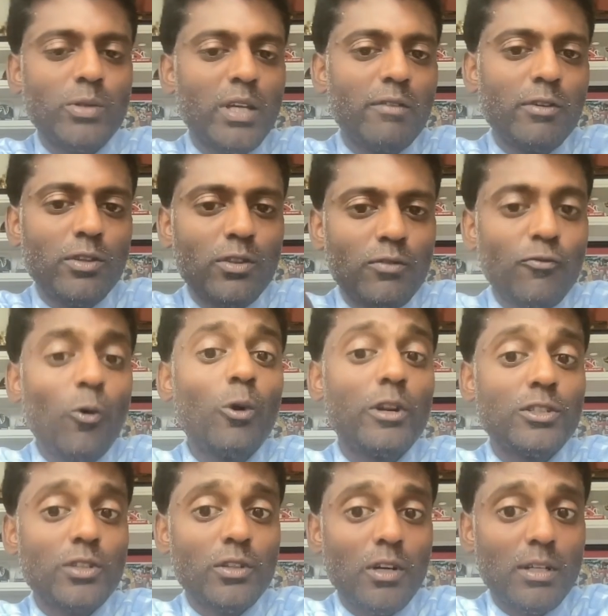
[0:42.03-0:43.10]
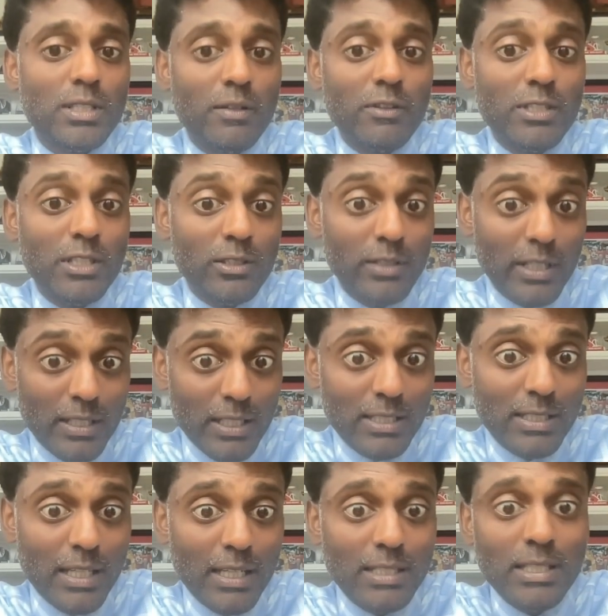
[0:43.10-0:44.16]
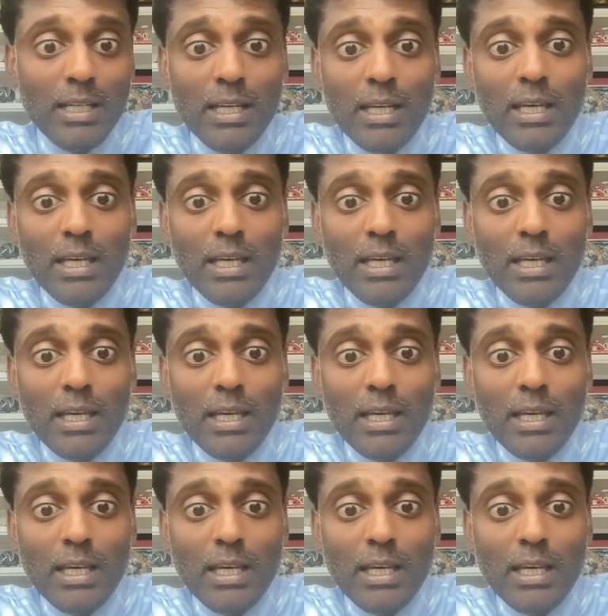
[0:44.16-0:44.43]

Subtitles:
where we give you 4 extra thoughts every single day these days,